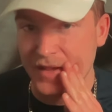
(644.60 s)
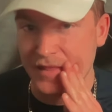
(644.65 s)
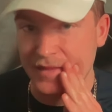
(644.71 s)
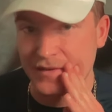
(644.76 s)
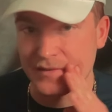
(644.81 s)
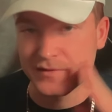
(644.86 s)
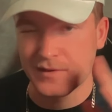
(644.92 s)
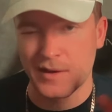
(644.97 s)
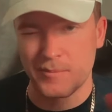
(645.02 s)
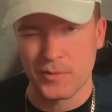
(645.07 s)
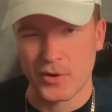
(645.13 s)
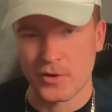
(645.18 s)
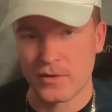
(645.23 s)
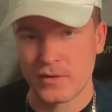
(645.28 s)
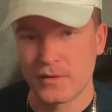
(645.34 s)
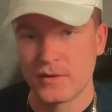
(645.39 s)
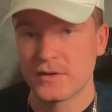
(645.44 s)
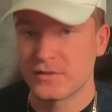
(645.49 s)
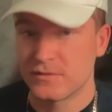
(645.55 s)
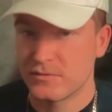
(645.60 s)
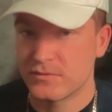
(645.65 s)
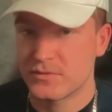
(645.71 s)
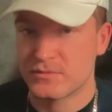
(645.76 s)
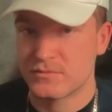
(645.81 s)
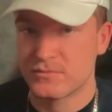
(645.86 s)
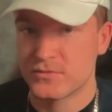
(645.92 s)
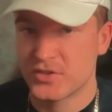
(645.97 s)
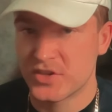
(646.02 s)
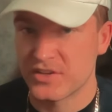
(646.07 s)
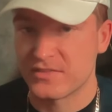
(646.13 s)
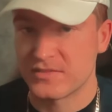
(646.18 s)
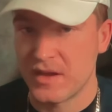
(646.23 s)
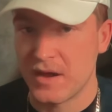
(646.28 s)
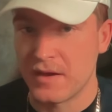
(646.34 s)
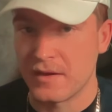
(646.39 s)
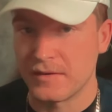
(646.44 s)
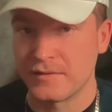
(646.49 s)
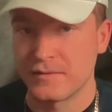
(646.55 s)
this summer. Just
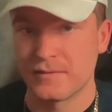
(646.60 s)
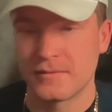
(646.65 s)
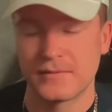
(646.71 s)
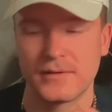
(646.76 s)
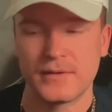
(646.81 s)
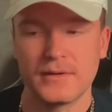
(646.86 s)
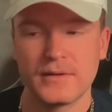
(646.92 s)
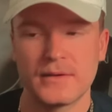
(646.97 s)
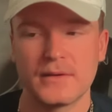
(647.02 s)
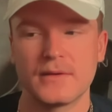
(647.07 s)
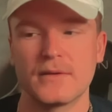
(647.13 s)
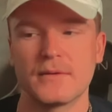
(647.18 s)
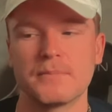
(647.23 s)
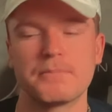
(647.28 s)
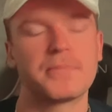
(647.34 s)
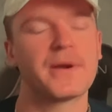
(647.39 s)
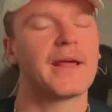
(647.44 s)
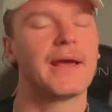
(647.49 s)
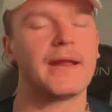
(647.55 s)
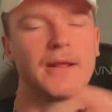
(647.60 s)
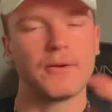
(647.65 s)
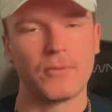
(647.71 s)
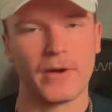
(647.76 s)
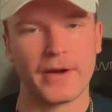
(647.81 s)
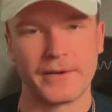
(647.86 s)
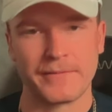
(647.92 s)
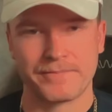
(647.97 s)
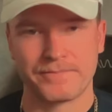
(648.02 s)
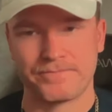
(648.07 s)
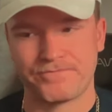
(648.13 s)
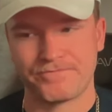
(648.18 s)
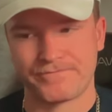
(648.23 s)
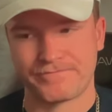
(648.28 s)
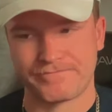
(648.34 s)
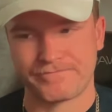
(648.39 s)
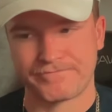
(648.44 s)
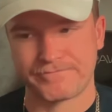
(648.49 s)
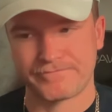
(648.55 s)
saying. But anyway,
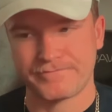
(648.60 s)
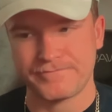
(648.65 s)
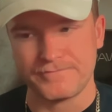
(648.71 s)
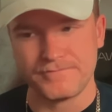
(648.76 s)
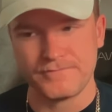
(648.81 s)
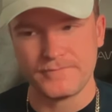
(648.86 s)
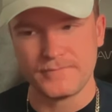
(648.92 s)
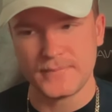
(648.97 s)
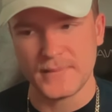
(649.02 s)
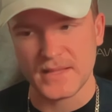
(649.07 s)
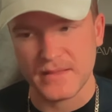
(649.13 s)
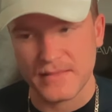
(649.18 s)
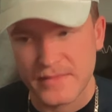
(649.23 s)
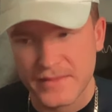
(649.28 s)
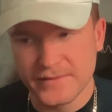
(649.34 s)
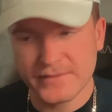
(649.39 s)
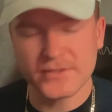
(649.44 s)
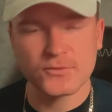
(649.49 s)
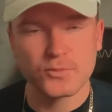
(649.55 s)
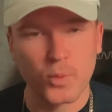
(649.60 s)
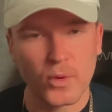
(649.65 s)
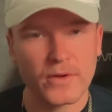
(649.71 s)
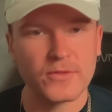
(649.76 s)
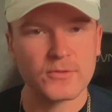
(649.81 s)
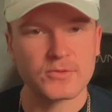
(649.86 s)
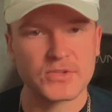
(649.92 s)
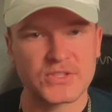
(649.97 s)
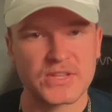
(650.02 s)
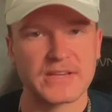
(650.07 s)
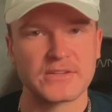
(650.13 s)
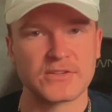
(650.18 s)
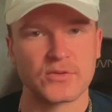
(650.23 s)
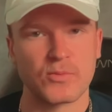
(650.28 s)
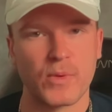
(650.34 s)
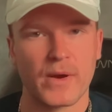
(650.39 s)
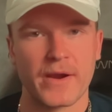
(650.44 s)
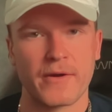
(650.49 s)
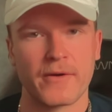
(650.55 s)
this is one of those things
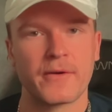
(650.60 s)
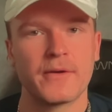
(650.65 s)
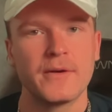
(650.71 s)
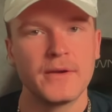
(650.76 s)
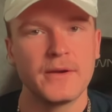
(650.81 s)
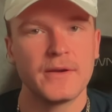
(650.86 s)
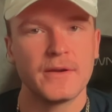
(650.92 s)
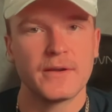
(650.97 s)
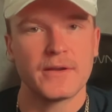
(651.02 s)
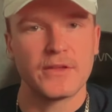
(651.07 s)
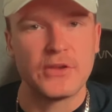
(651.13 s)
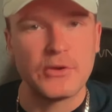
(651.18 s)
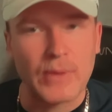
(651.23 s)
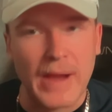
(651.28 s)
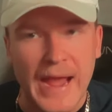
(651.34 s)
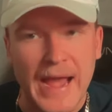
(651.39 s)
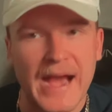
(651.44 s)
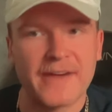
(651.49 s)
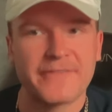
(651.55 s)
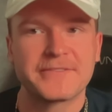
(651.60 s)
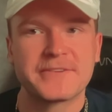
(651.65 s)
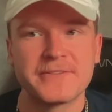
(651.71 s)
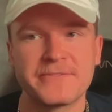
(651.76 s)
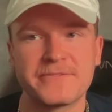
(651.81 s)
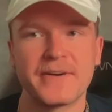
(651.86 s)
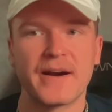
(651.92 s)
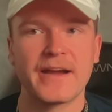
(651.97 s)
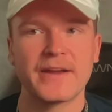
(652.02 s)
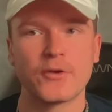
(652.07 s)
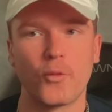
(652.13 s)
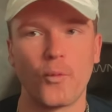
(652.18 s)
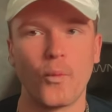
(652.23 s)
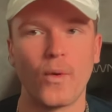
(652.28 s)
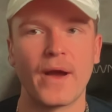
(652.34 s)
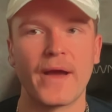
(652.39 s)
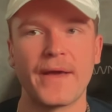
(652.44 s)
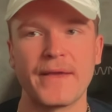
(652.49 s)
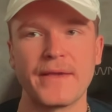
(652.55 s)
where you have to find a
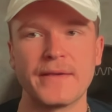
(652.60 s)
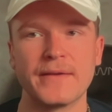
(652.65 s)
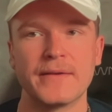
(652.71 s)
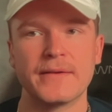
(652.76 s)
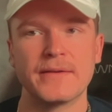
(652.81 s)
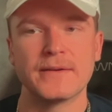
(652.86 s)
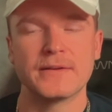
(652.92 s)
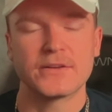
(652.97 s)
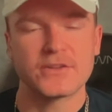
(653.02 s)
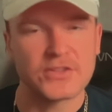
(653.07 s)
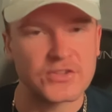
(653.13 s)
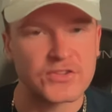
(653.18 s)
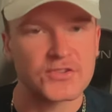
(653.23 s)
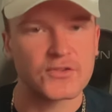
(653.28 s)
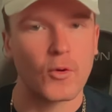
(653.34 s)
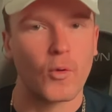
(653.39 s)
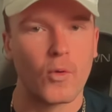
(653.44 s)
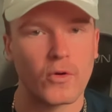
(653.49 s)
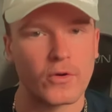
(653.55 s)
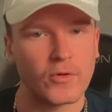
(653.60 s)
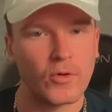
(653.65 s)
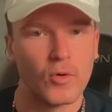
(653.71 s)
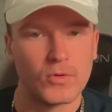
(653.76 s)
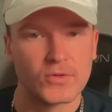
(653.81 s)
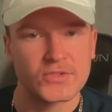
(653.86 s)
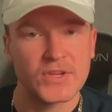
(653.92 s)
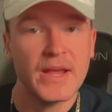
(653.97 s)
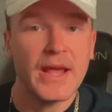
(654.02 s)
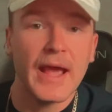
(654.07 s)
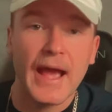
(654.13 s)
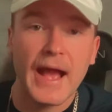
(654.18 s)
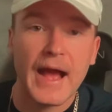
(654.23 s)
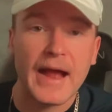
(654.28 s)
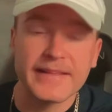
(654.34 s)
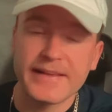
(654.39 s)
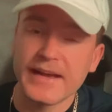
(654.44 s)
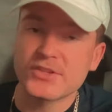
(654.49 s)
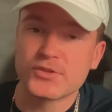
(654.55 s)
way to score goals.
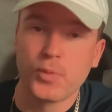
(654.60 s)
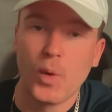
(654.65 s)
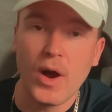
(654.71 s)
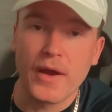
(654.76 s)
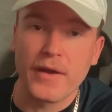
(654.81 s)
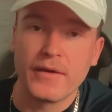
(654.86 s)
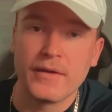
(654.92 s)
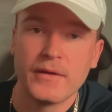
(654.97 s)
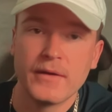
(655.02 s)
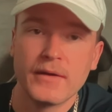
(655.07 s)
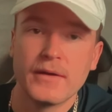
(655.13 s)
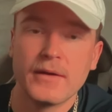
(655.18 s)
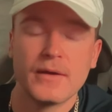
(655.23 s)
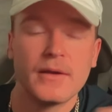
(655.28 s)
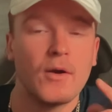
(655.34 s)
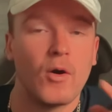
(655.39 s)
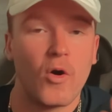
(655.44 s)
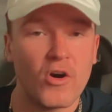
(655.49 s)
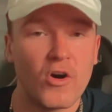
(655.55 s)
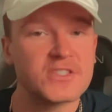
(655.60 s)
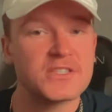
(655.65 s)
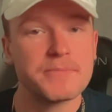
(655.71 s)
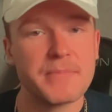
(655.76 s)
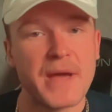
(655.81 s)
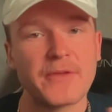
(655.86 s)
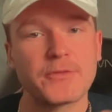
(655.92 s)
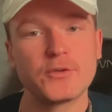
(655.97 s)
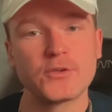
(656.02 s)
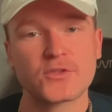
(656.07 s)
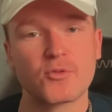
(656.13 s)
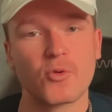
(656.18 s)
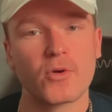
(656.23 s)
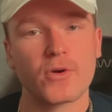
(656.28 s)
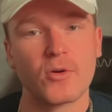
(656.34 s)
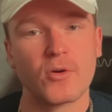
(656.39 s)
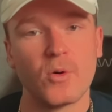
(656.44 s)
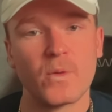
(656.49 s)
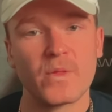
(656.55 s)
And guess what? Auston Matthews scored
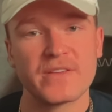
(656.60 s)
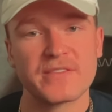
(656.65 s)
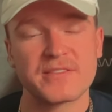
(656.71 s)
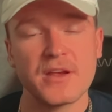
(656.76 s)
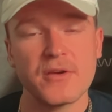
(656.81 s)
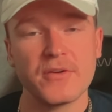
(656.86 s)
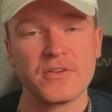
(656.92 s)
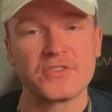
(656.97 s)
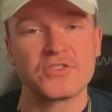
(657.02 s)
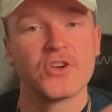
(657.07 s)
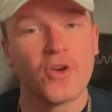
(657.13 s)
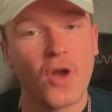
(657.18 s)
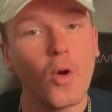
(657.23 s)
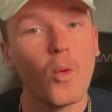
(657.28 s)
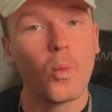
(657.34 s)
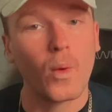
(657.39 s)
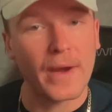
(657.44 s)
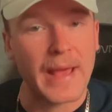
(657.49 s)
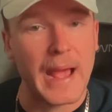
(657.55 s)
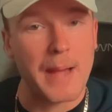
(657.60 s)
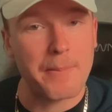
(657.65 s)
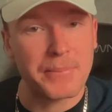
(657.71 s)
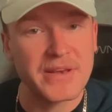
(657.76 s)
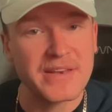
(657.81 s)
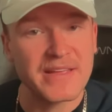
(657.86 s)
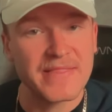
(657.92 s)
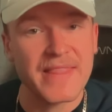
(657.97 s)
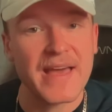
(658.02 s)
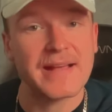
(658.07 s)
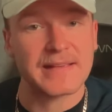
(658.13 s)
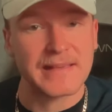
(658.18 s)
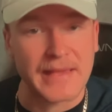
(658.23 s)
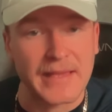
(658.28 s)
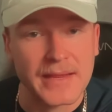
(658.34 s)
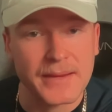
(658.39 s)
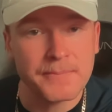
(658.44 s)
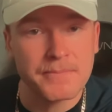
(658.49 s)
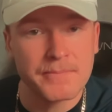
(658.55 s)
a goal in this series. You know what happened in that
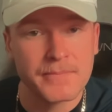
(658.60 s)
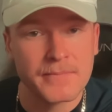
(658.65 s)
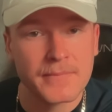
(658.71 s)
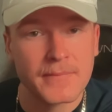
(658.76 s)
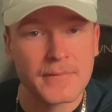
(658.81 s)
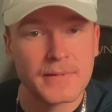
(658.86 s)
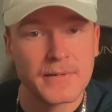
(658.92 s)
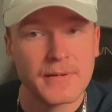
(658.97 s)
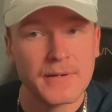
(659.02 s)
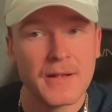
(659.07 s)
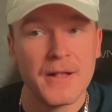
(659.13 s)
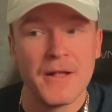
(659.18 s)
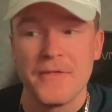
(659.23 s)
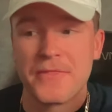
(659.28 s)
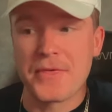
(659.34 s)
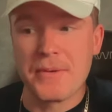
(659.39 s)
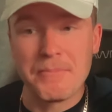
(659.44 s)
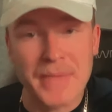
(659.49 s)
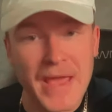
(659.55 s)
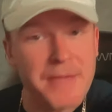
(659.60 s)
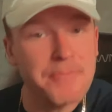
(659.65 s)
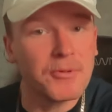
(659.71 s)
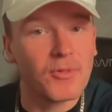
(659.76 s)
game? The Maple